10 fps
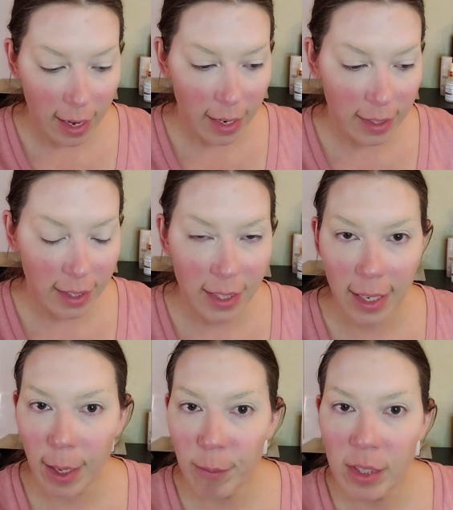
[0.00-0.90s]
It
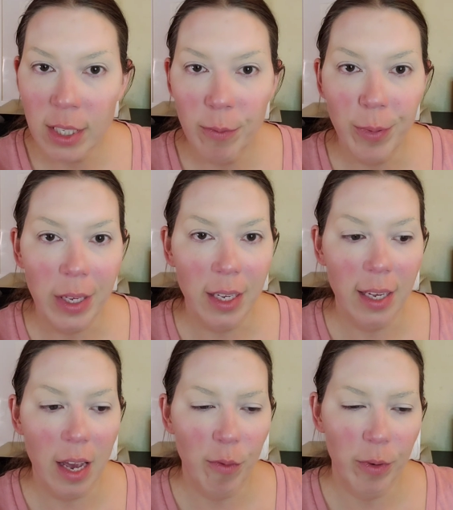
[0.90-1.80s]
seemed to
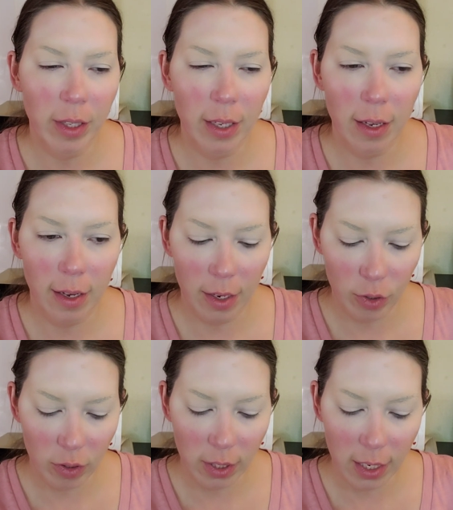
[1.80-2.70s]
be a really
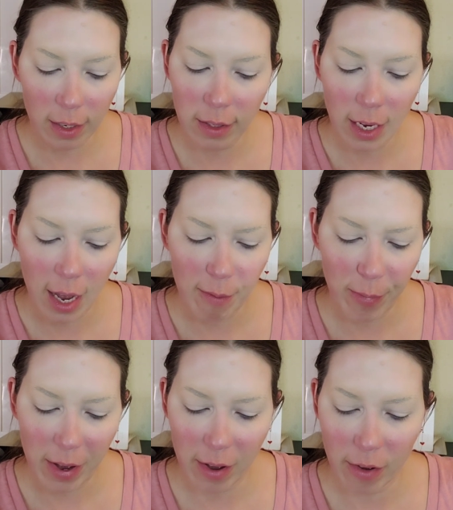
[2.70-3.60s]
interesting
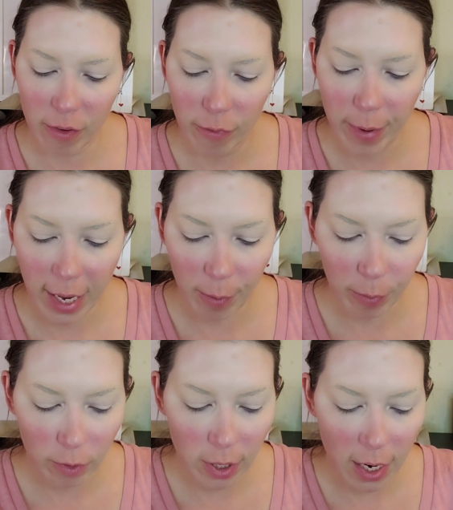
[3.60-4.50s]
type of
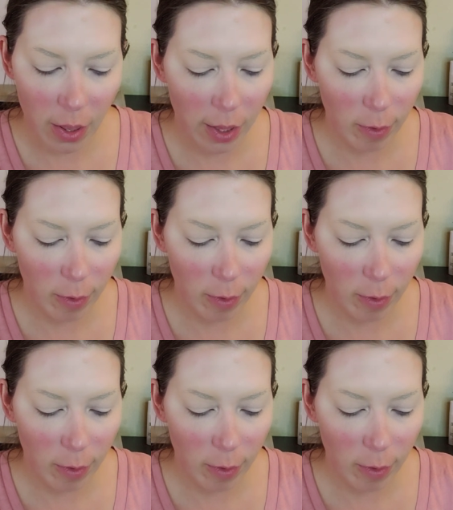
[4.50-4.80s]
makeup routine.